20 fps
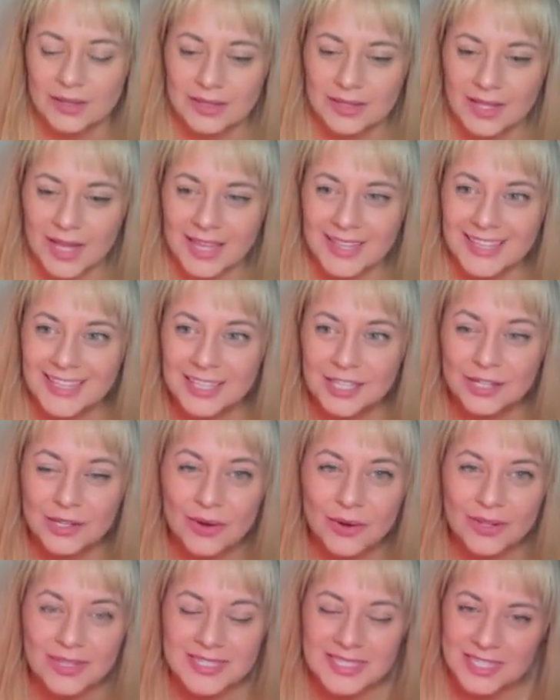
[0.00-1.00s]
I think the
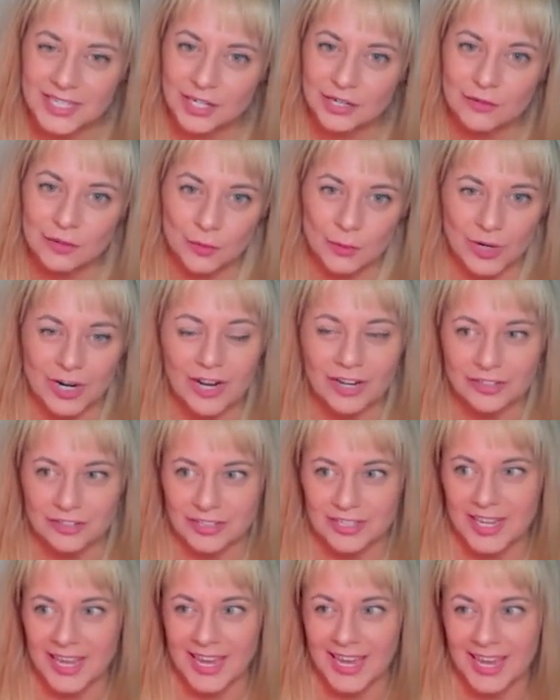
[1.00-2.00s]
goal is to get over
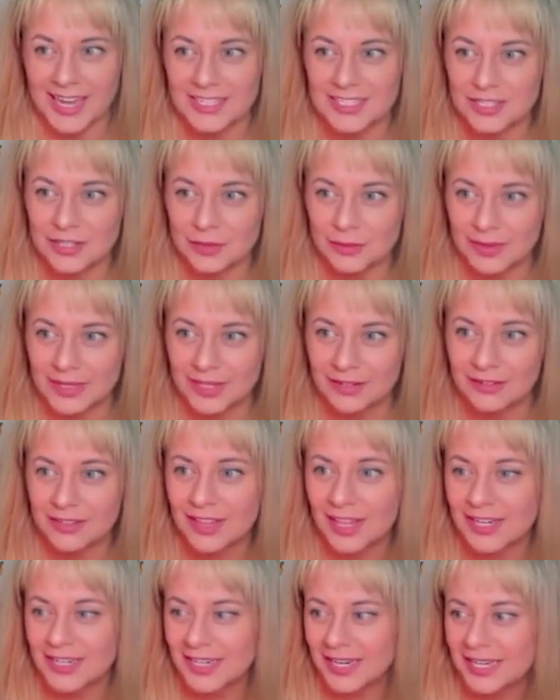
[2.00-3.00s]
100K so that we can get rid of
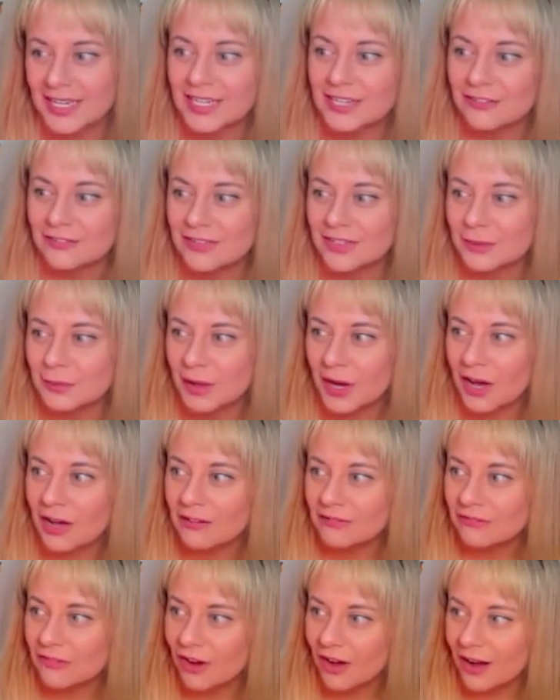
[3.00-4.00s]
that negative debuff
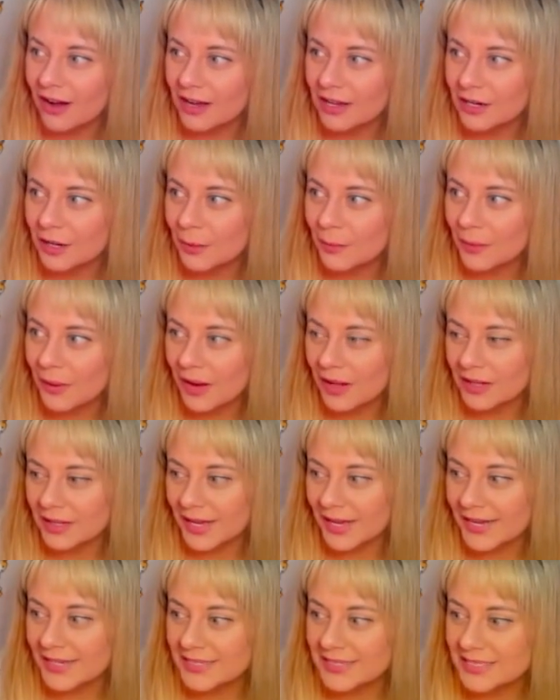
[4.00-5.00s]
on
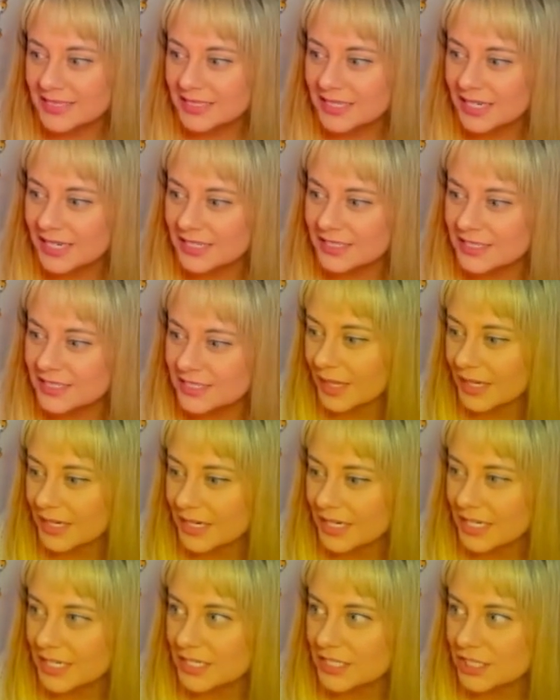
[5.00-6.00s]
Paulette because
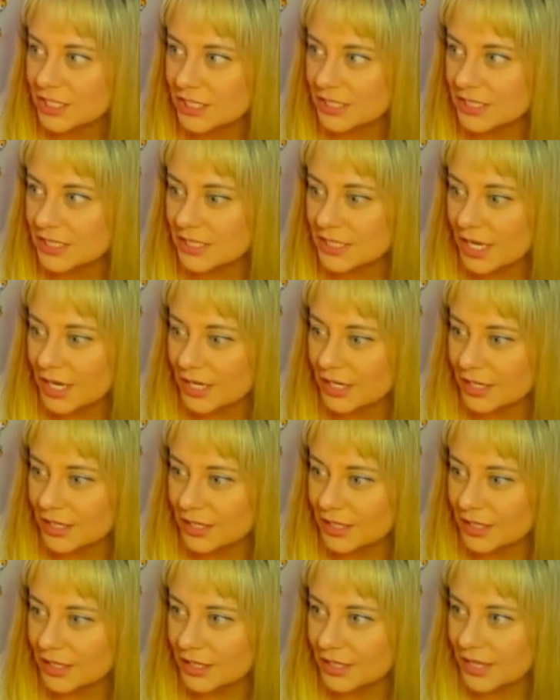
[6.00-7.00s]
she's
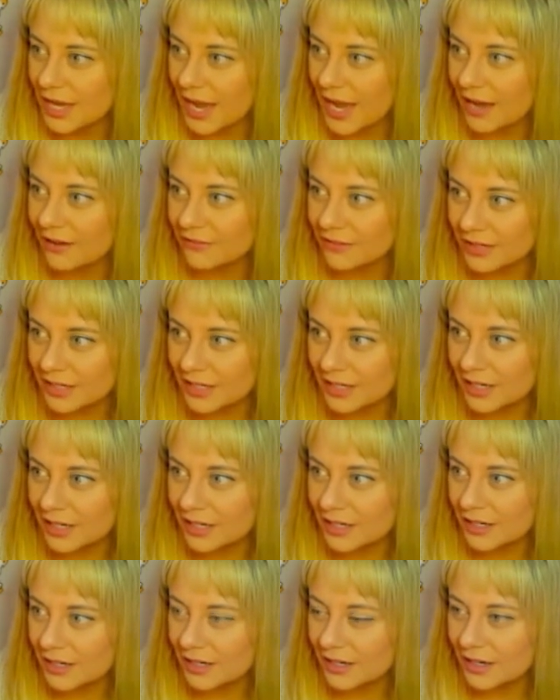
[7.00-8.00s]
having
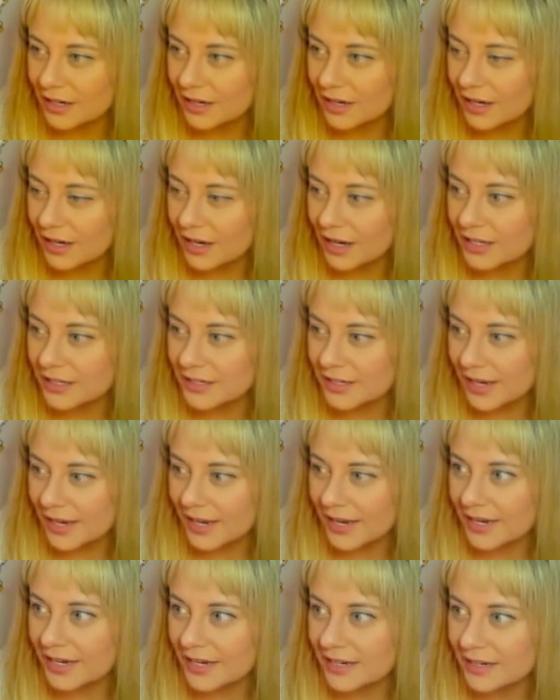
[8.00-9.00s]
a
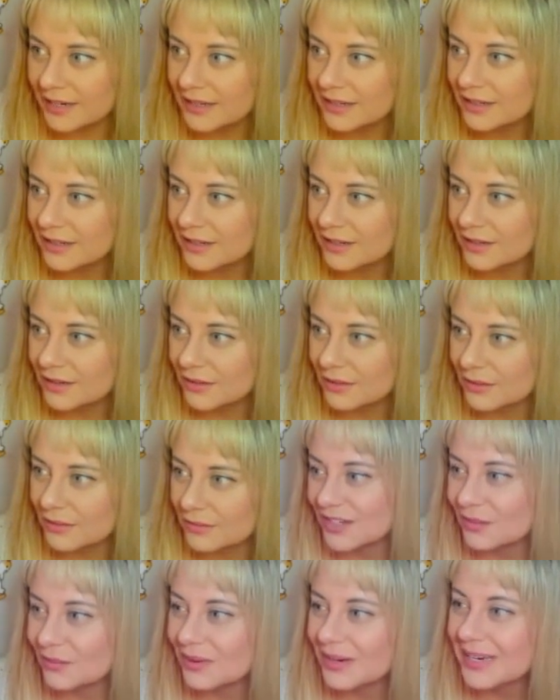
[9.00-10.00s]
day
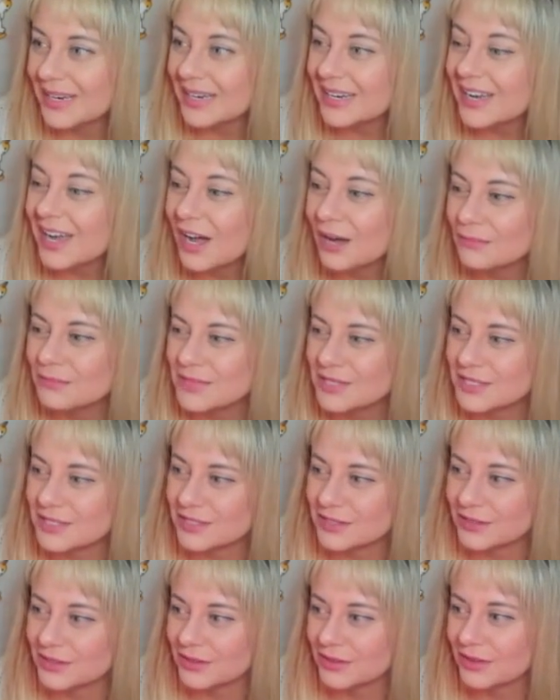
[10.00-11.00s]
when it comes
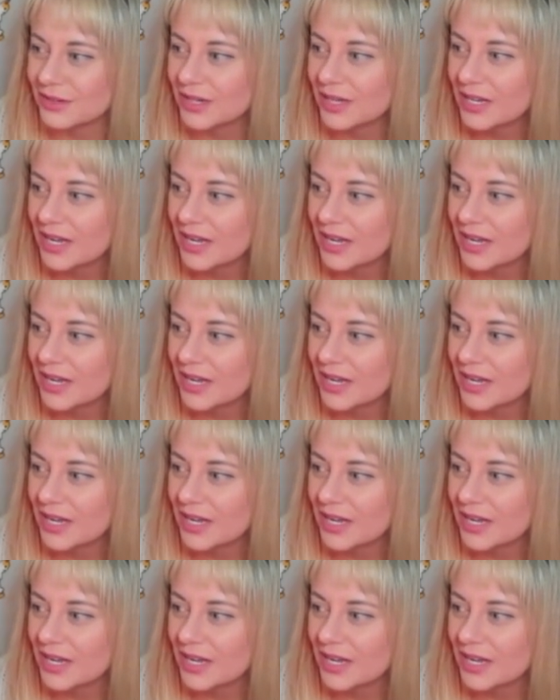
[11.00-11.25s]
to